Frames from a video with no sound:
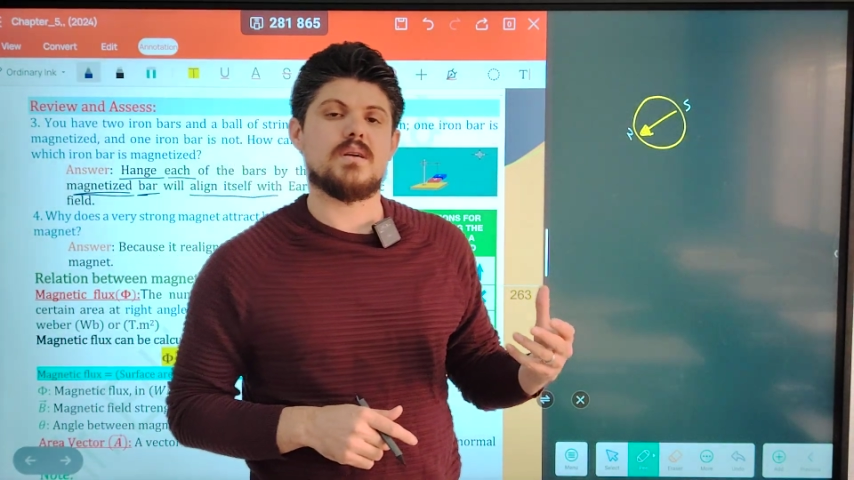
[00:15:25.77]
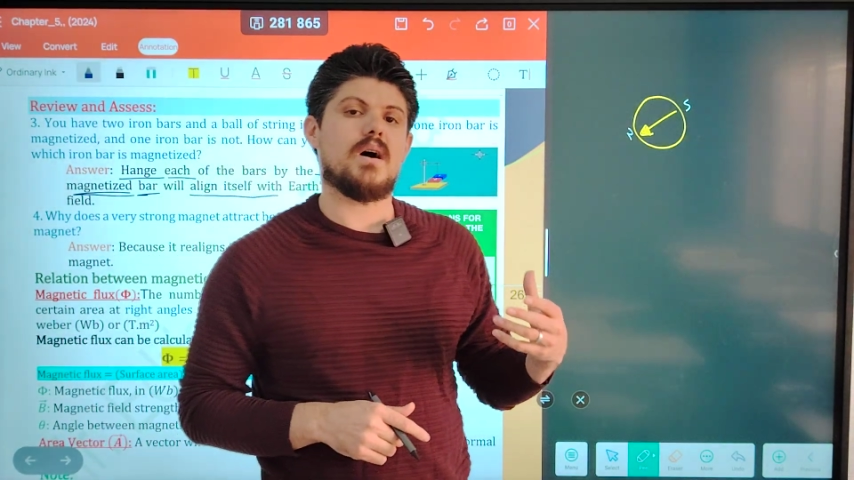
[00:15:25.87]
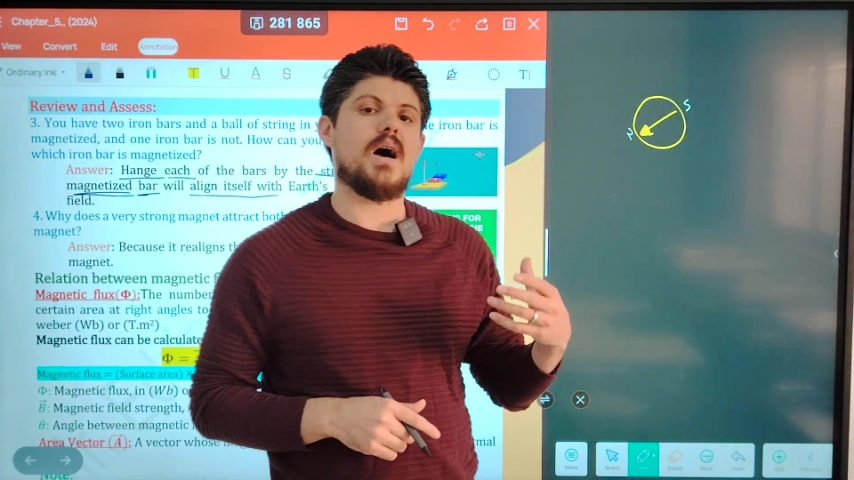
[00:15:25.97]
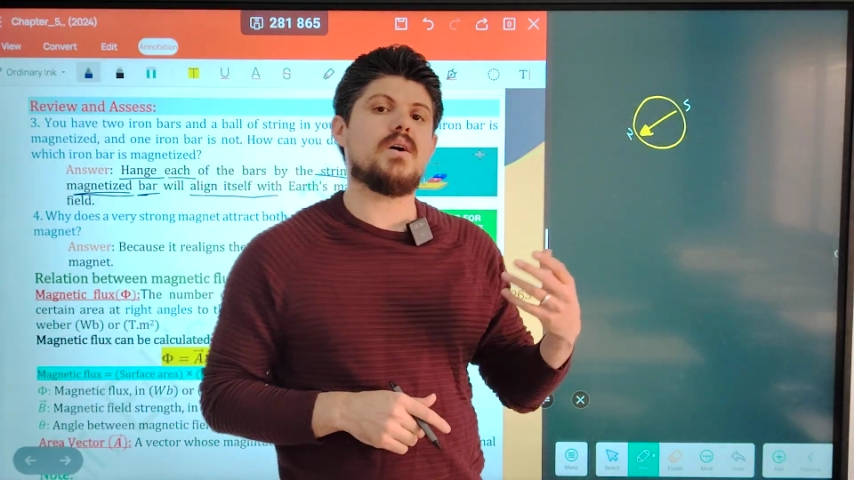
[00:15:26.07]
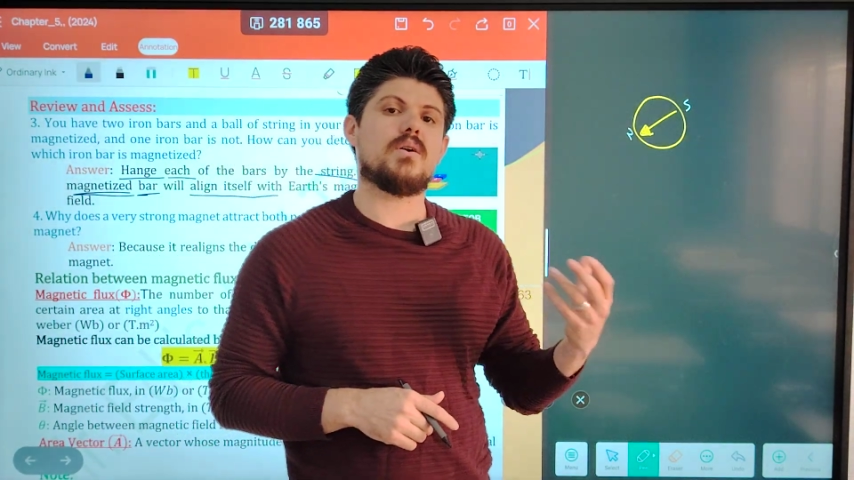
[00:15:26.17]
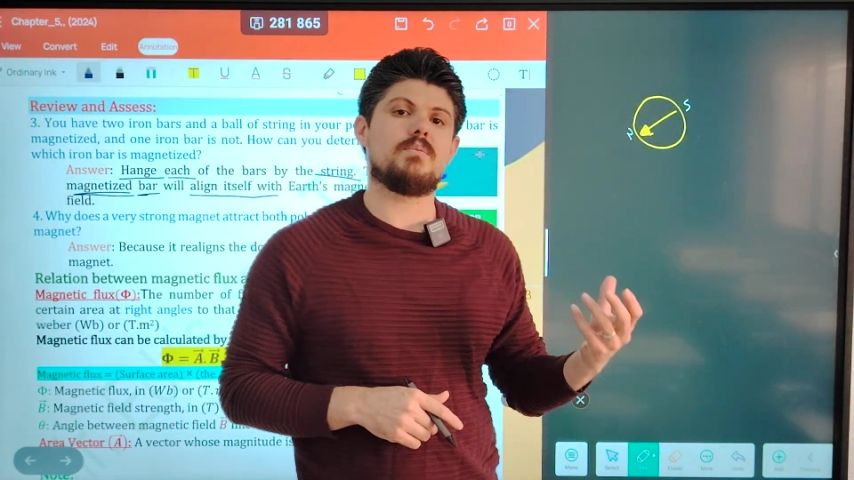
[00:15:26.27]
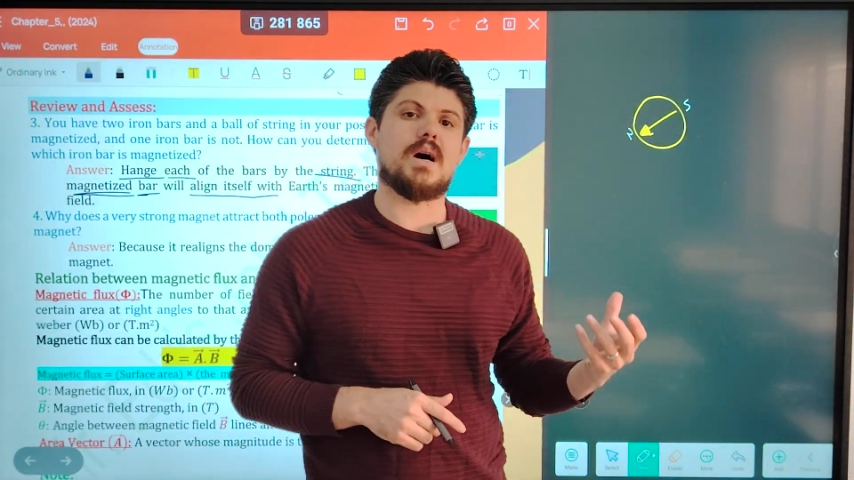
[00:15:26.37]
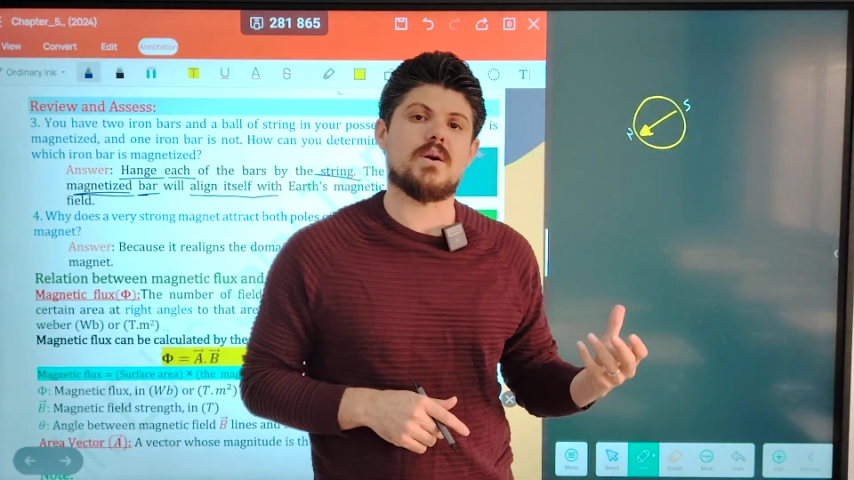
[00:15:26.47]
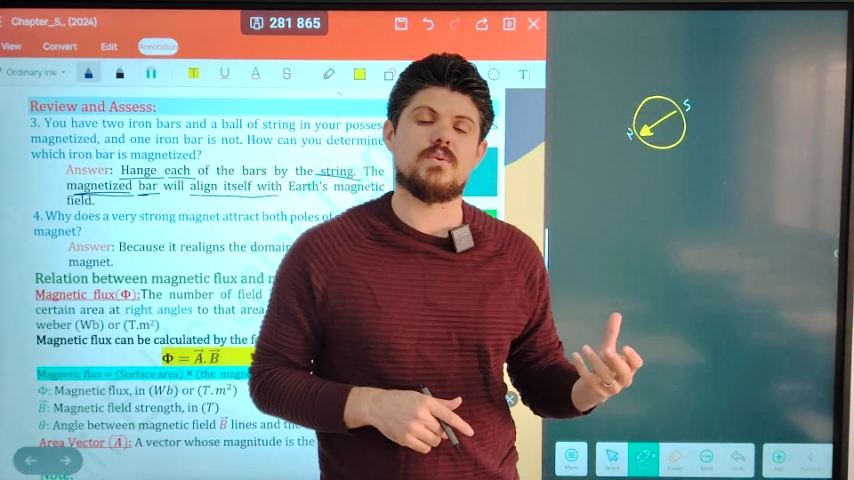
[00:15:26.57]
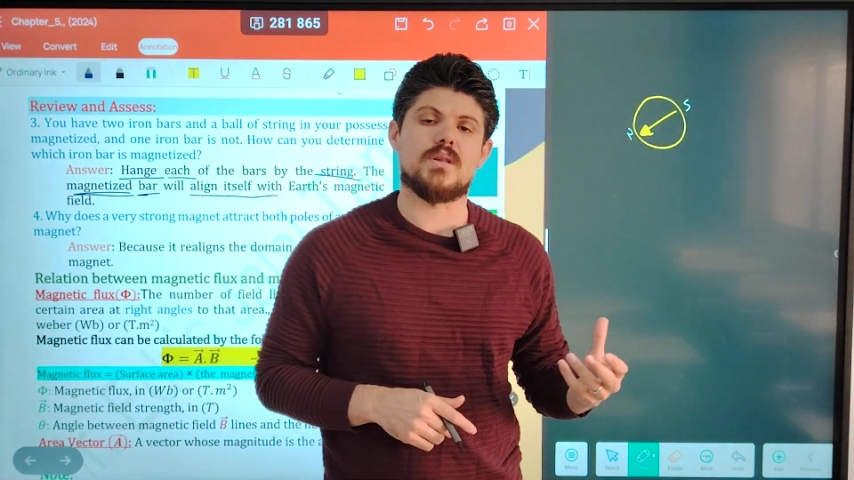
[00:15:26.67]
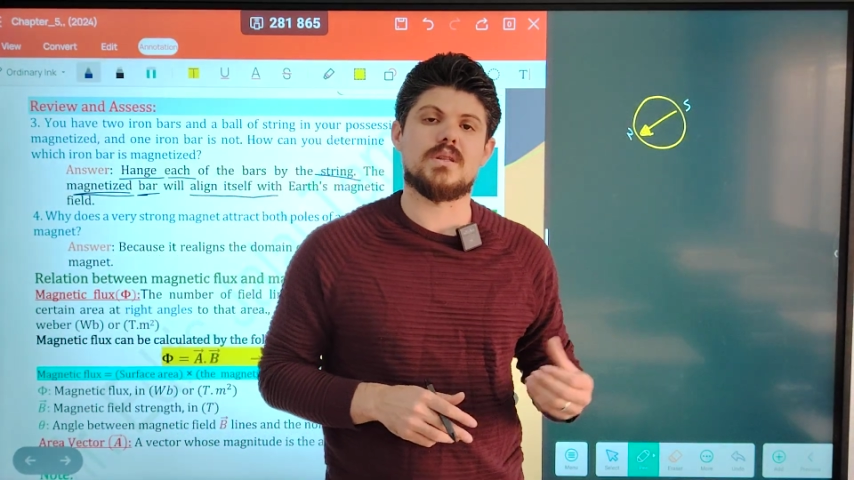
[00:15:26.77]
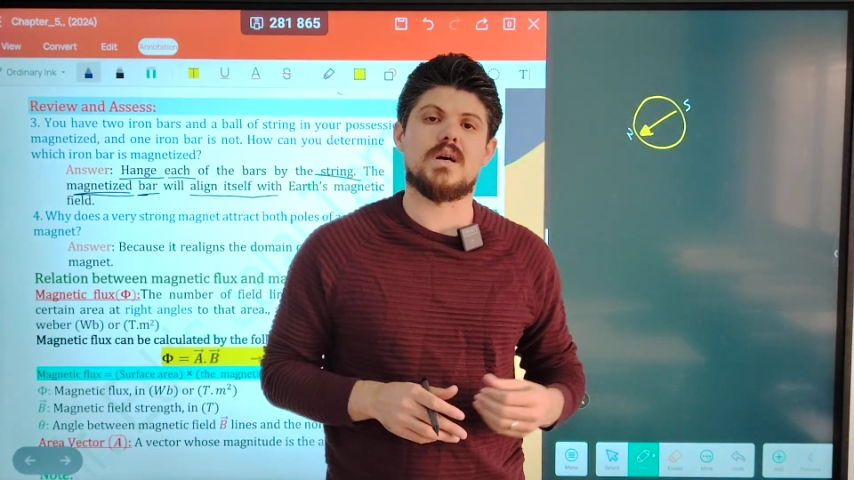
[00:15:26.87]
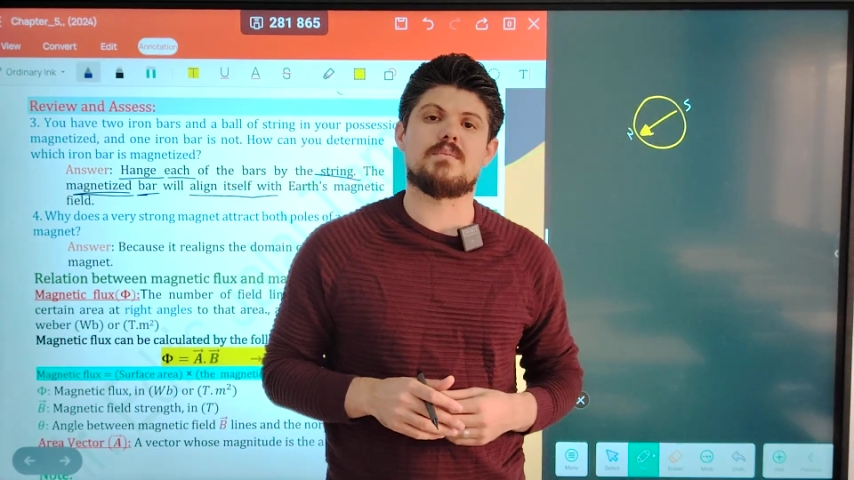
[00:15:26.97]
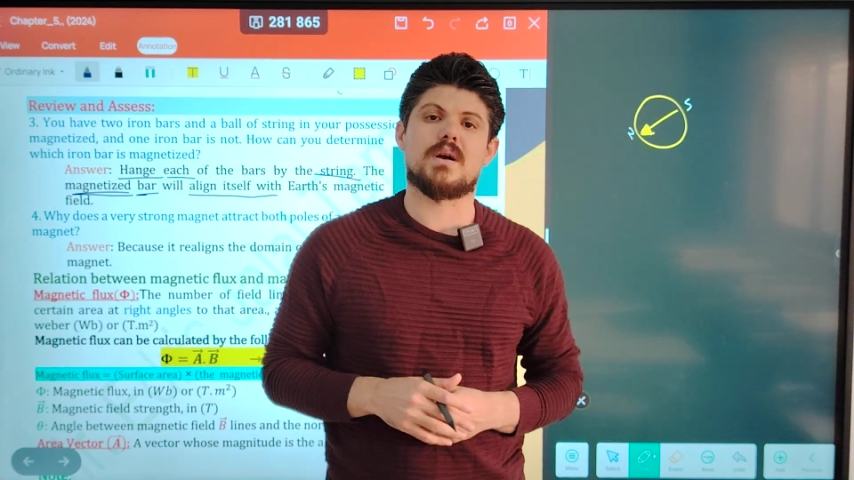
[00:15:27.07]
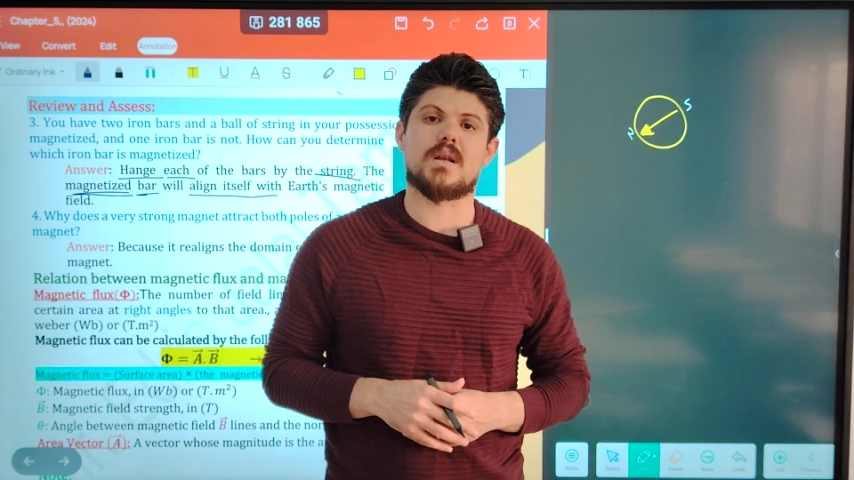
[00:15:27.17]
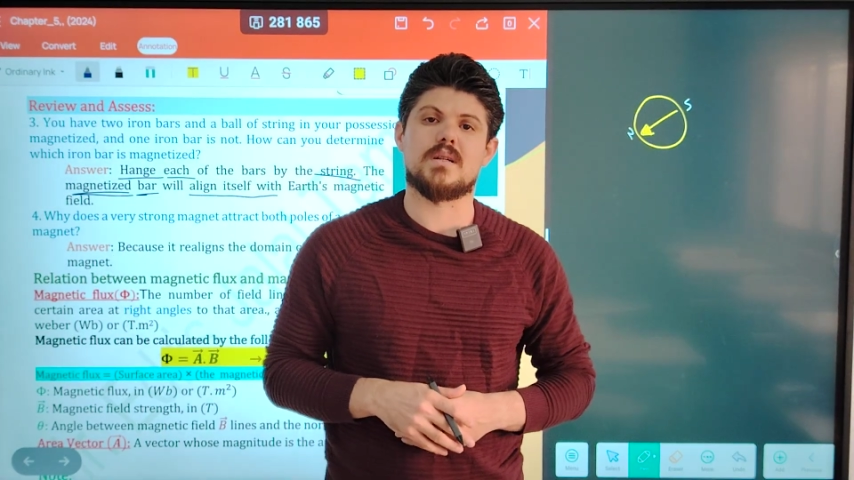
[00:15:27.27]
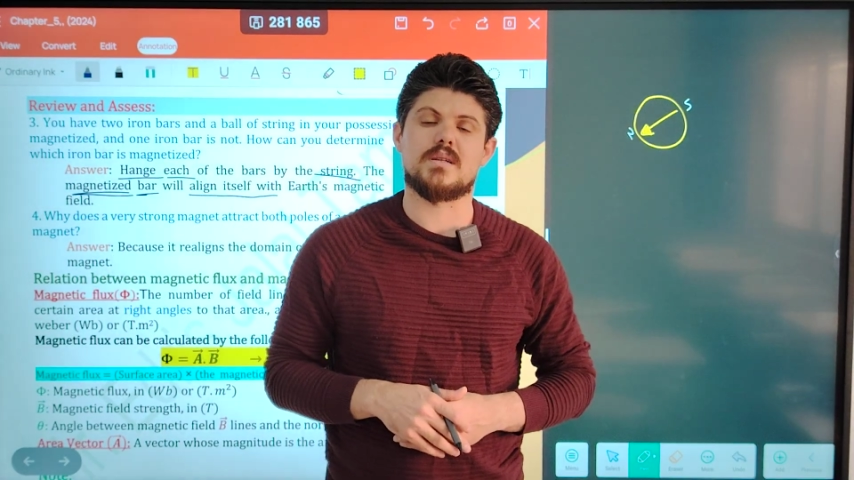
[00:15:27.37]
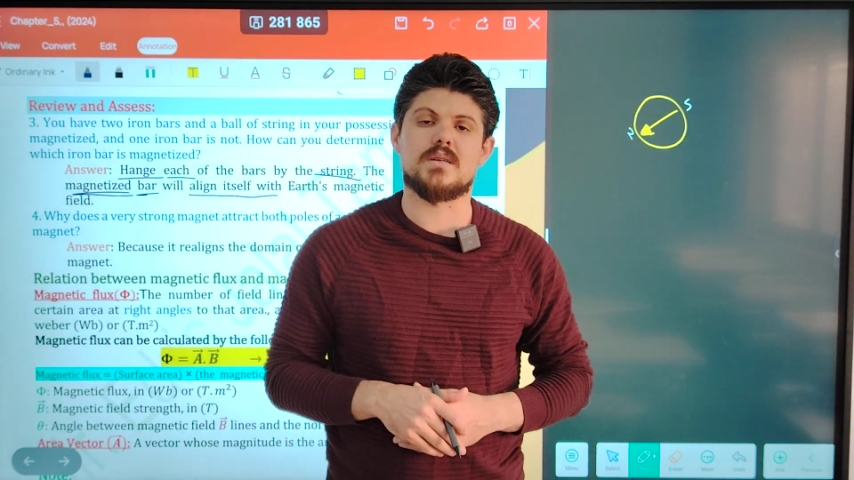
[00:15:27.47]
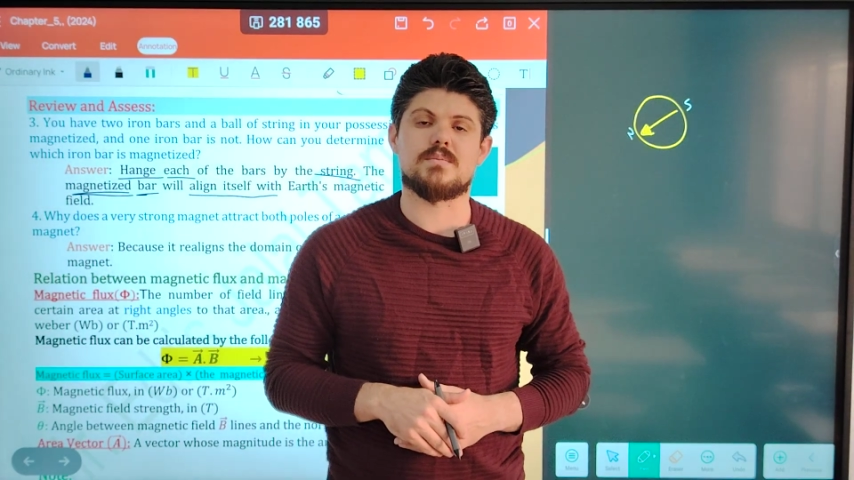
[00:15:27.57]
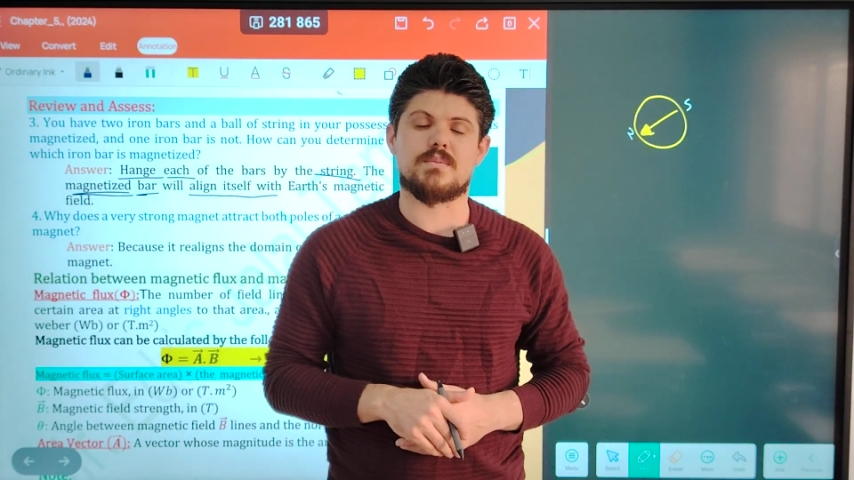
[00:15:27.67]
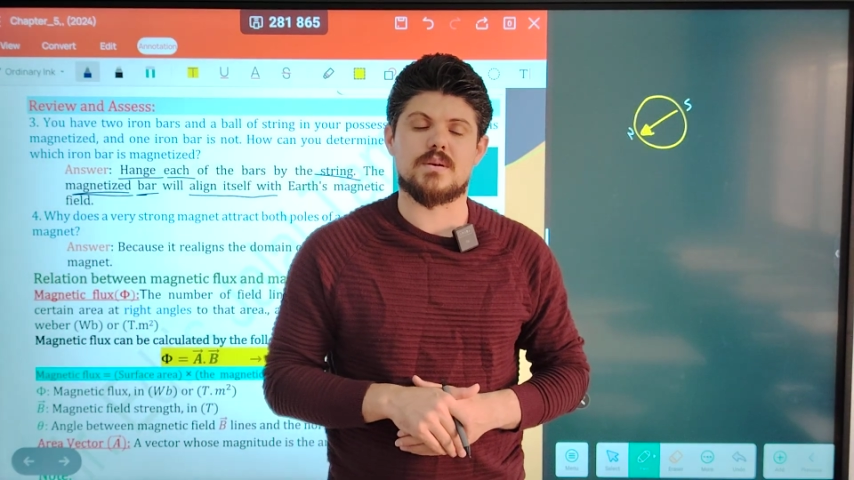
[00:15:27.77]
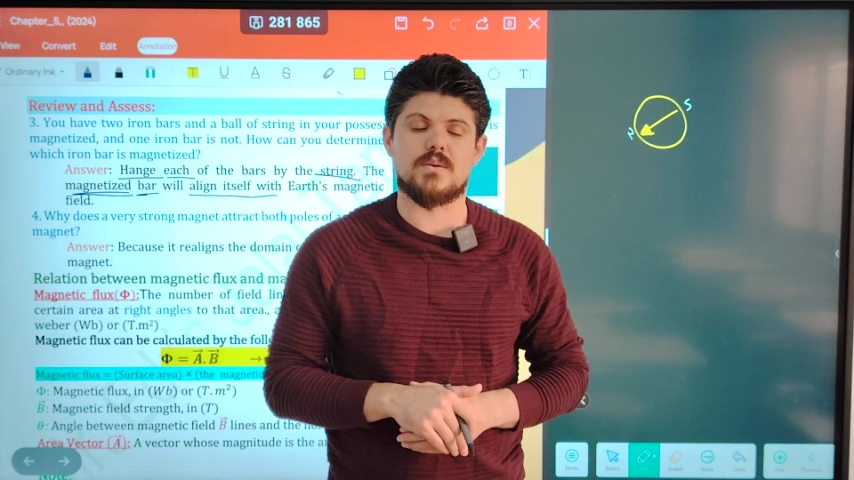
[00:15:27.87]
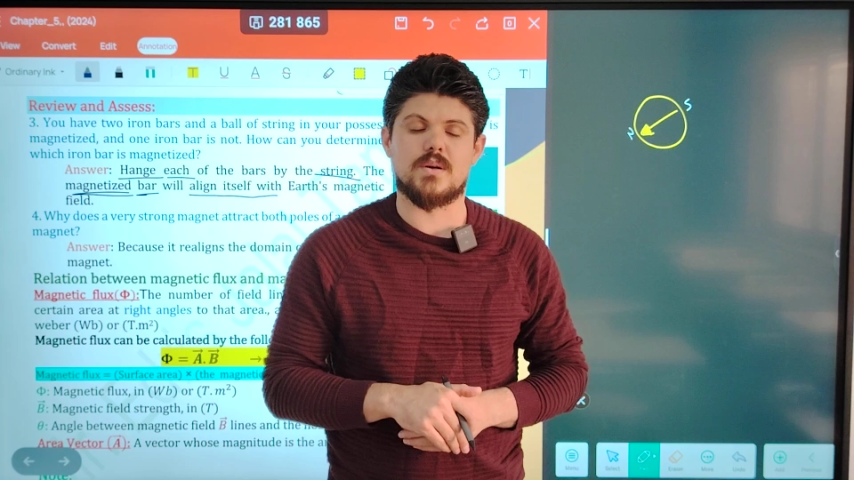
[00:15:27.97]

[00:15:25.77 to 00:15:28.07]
the iron bar with non-magnetism,